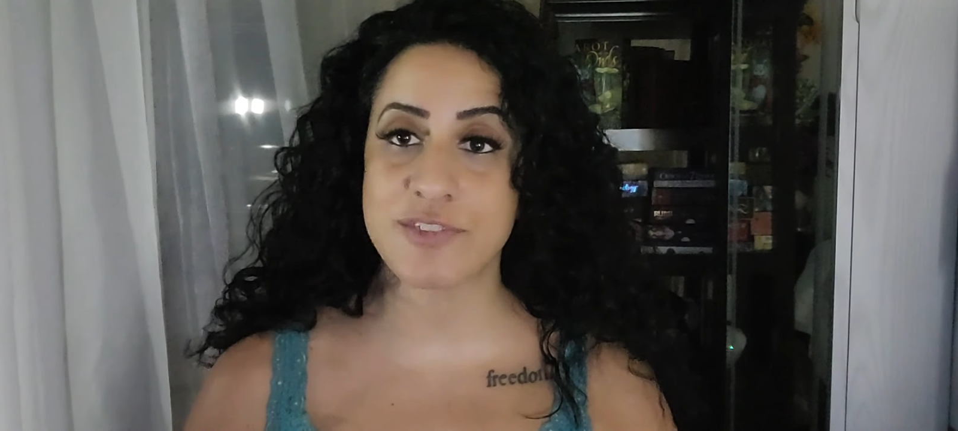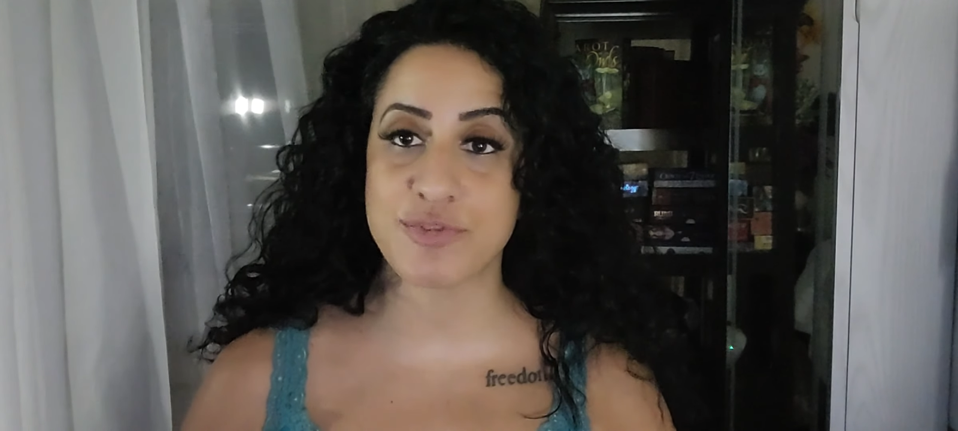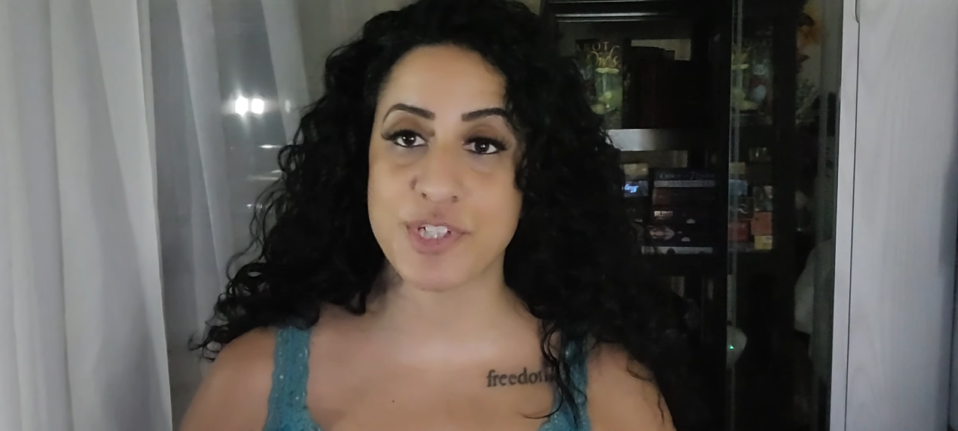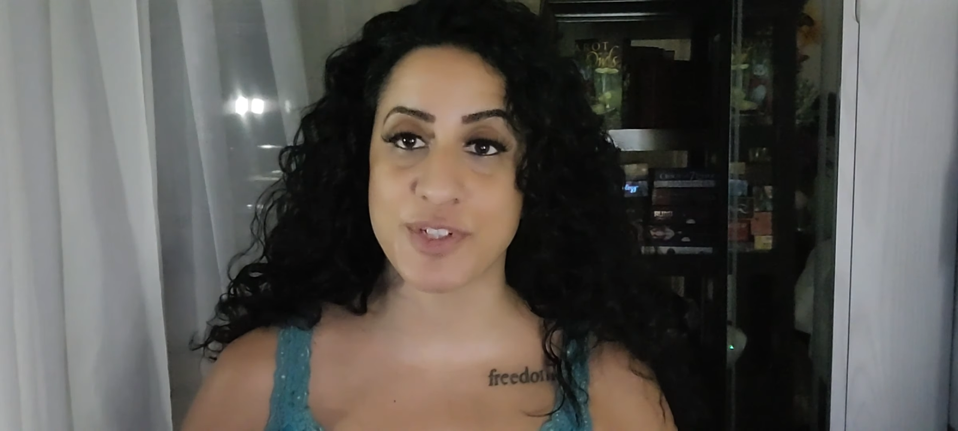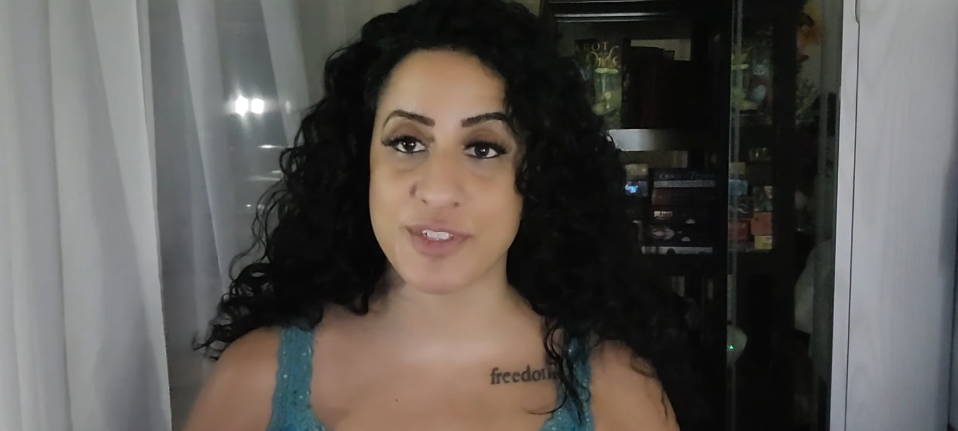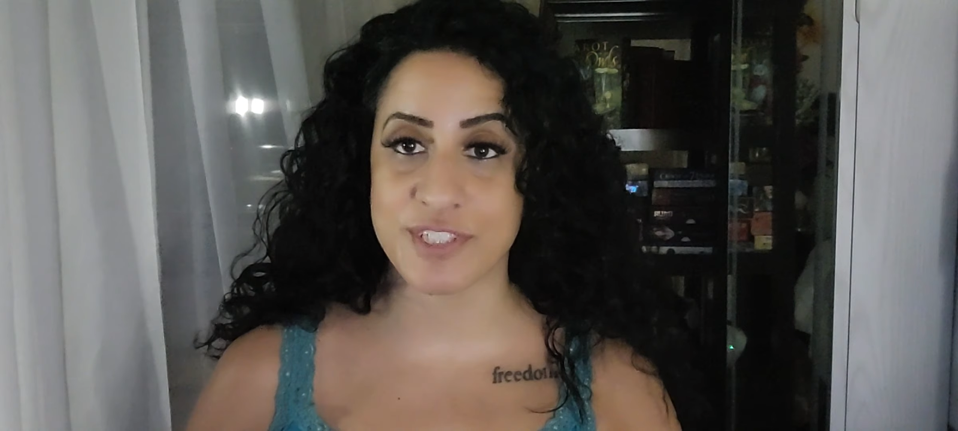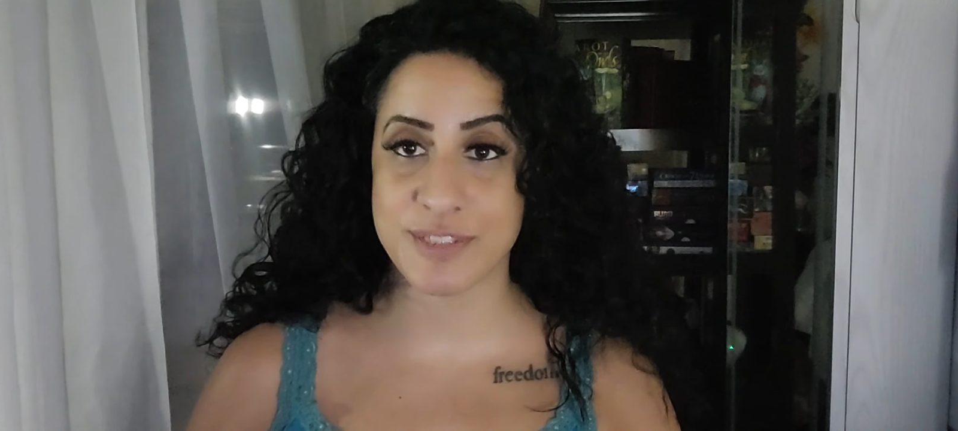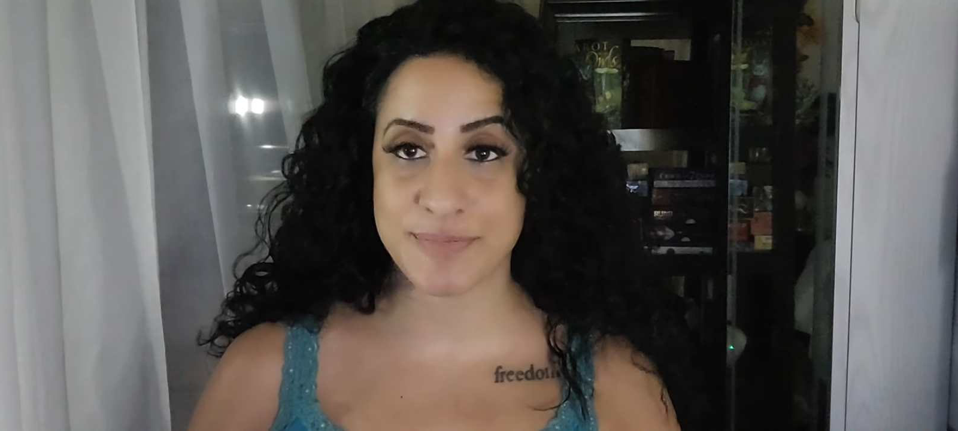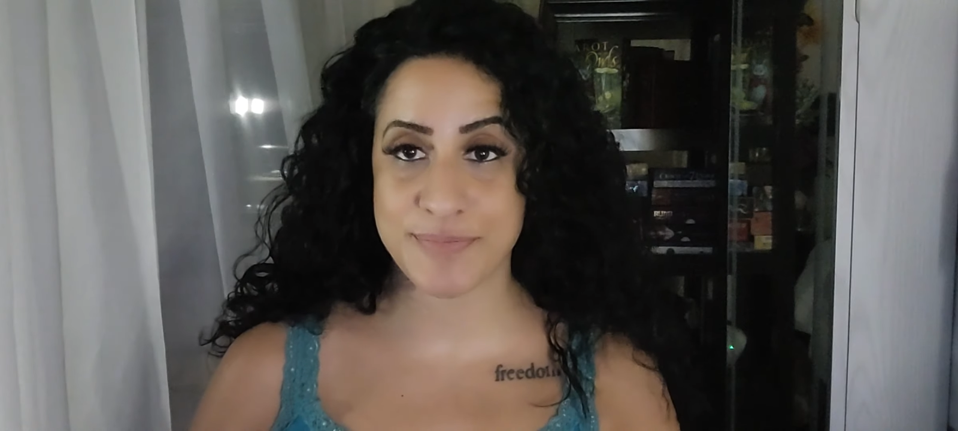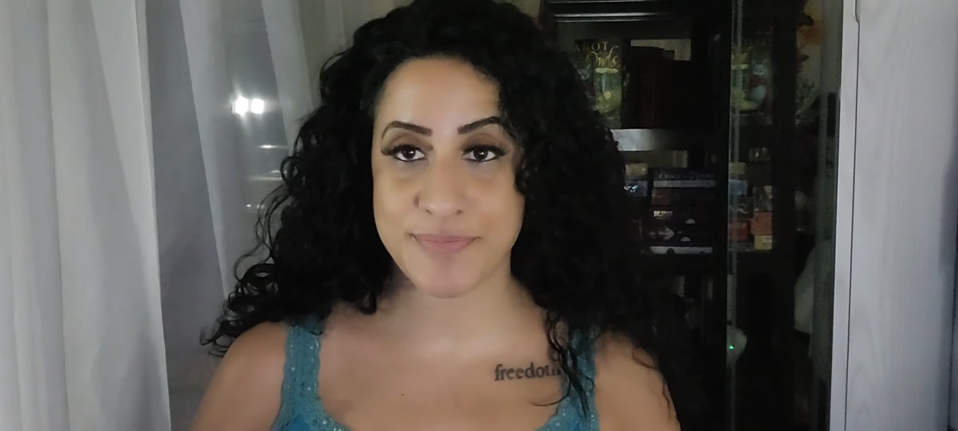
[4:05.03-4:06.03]
triggered
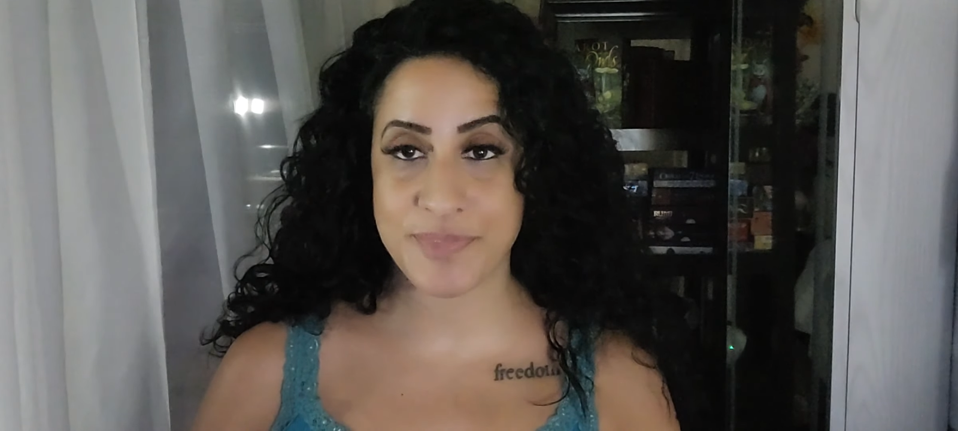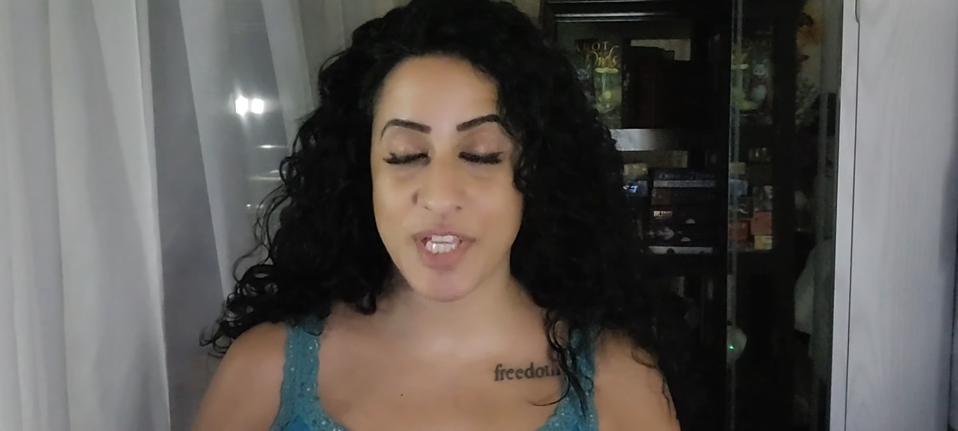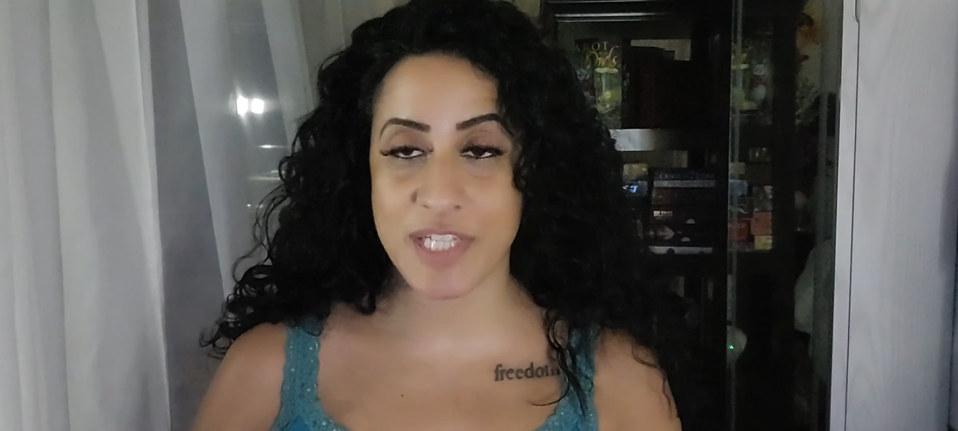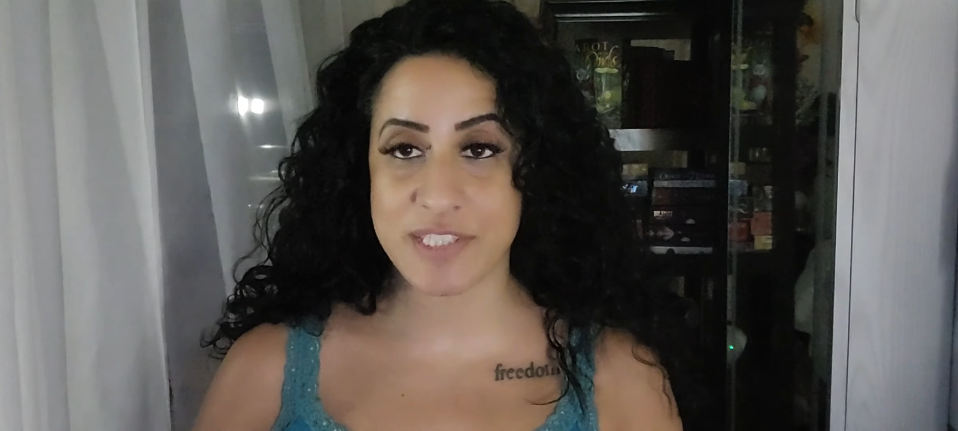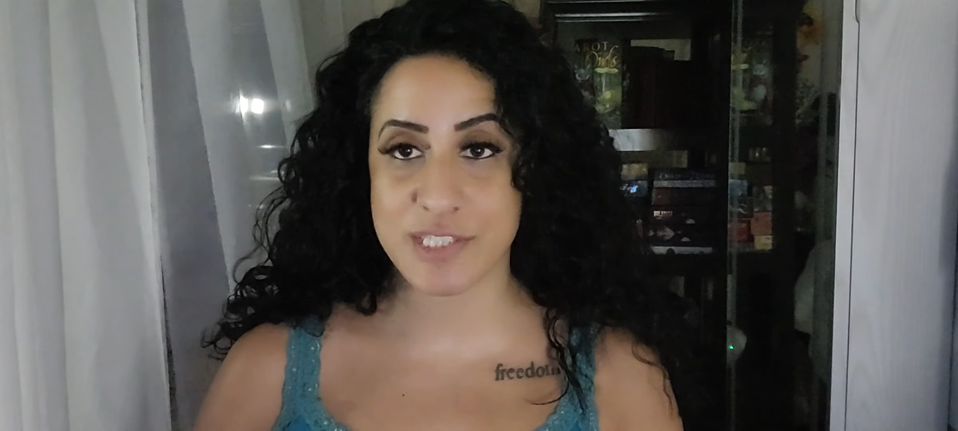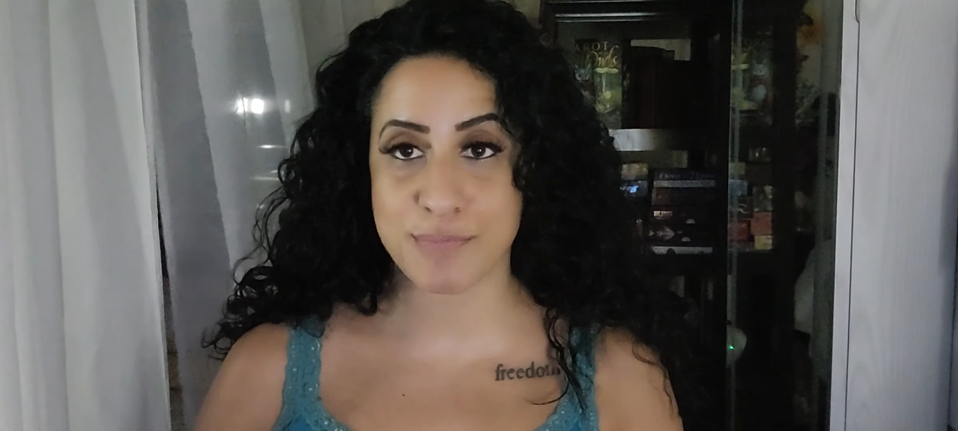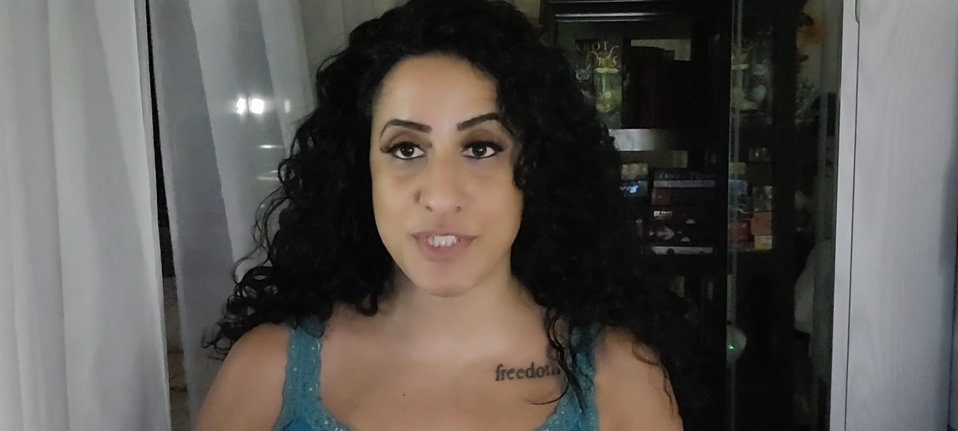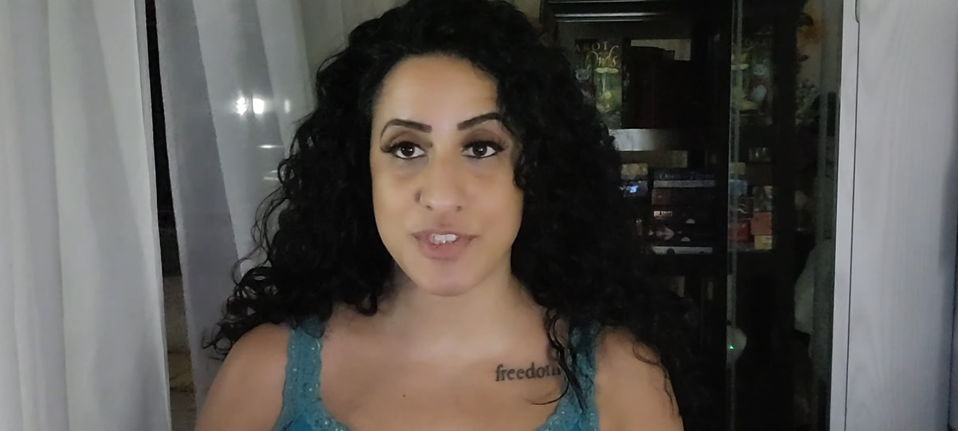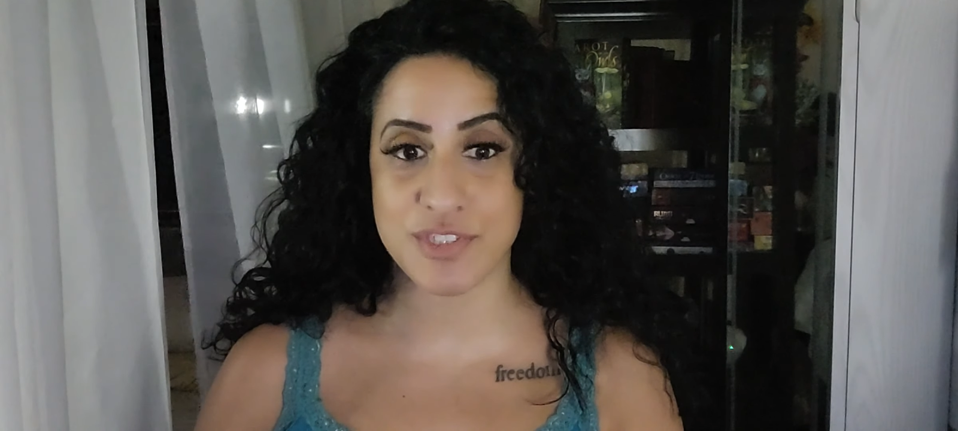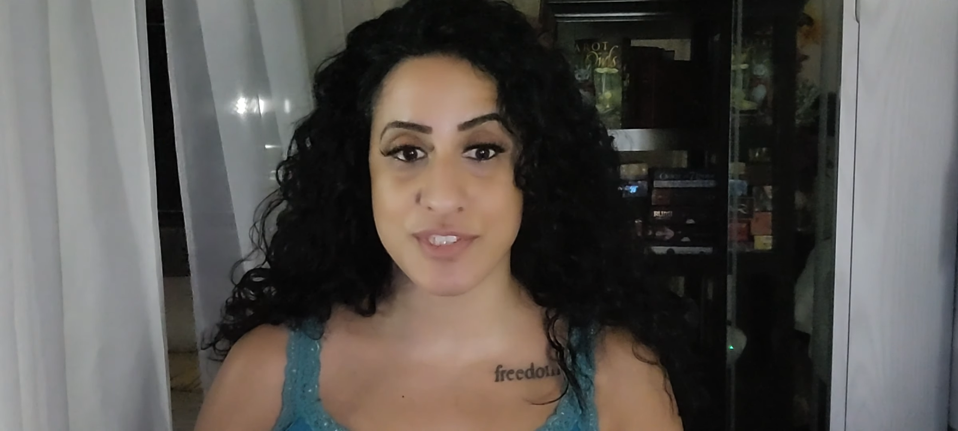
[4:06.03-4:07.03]
as a
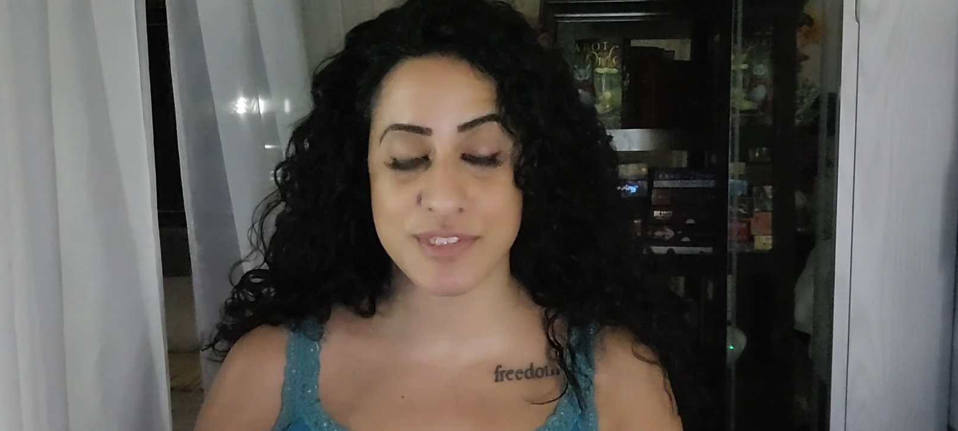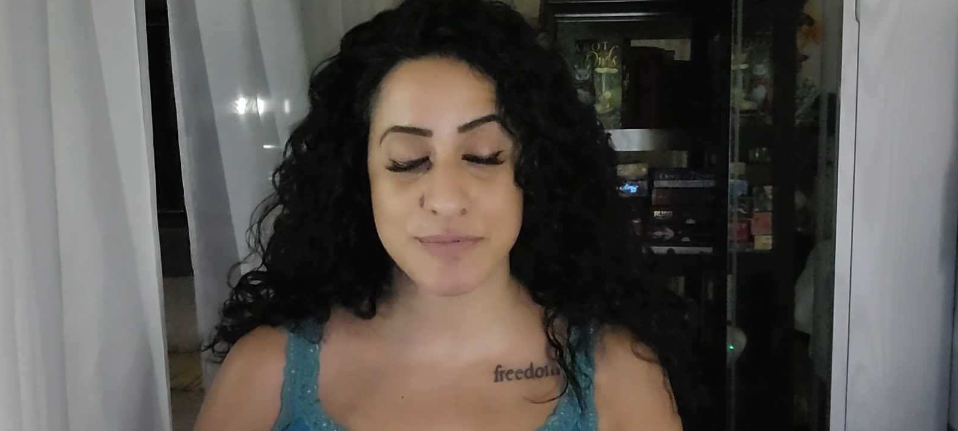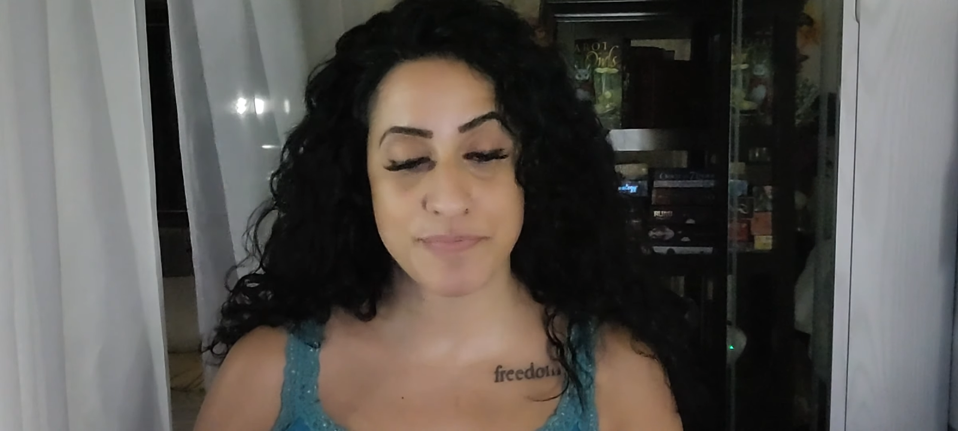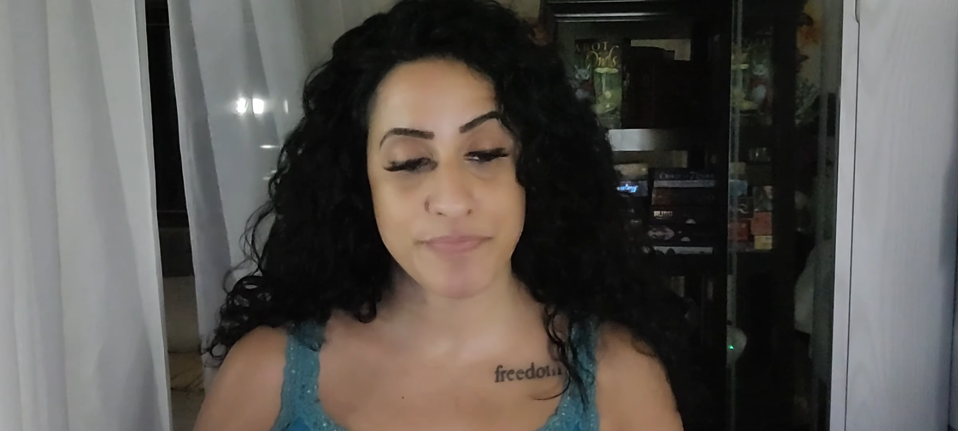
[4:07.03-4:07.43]
species.